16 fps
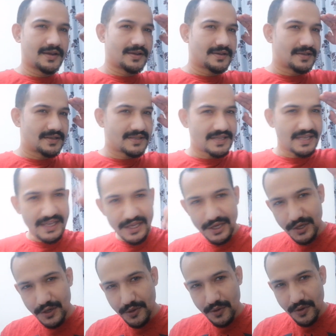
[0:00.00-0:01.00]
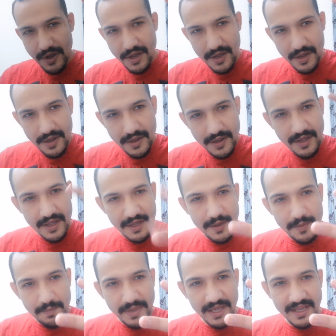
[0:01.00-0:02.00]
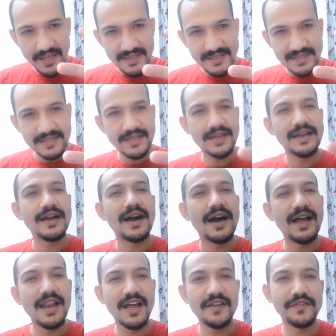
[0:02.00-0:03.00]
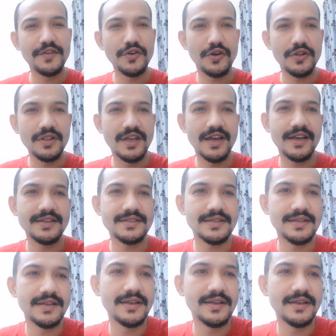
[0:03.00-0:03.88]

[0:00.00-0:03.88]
see you, peace. I love you all, guys.